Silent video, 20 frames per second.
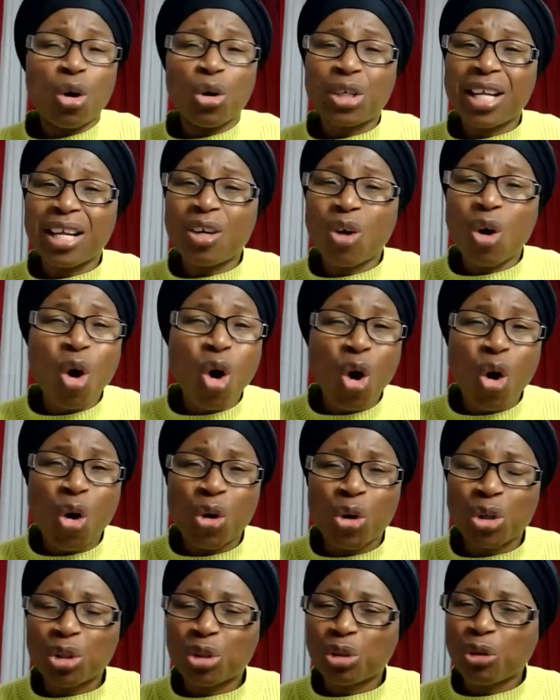the, or
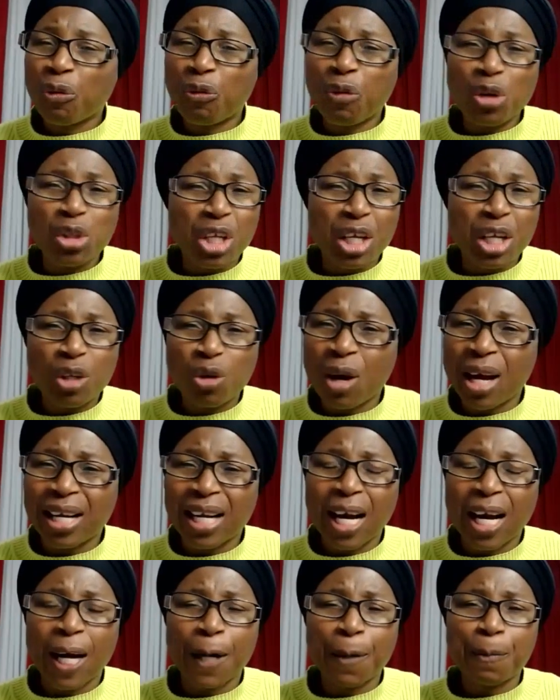to forsake you and
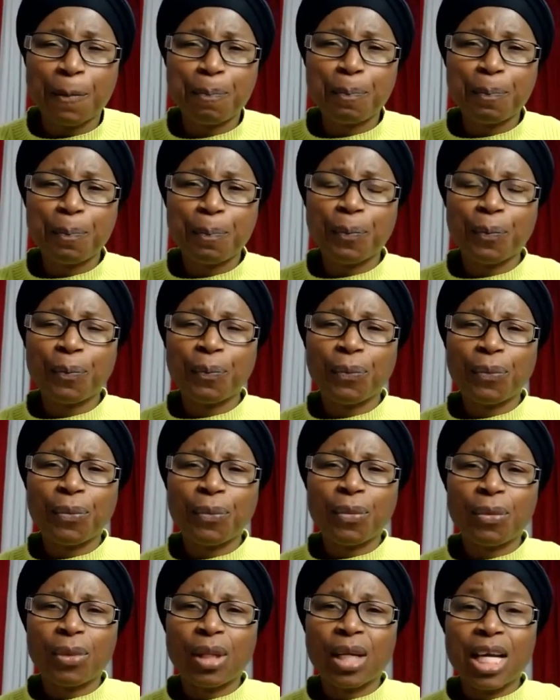I
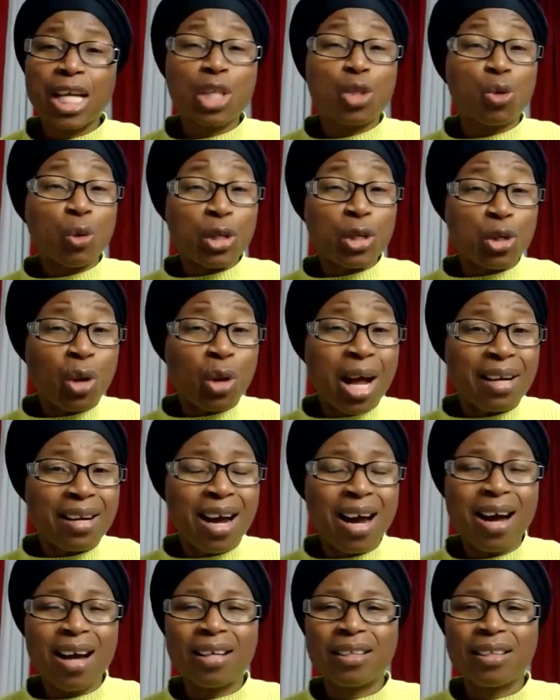is with you and I.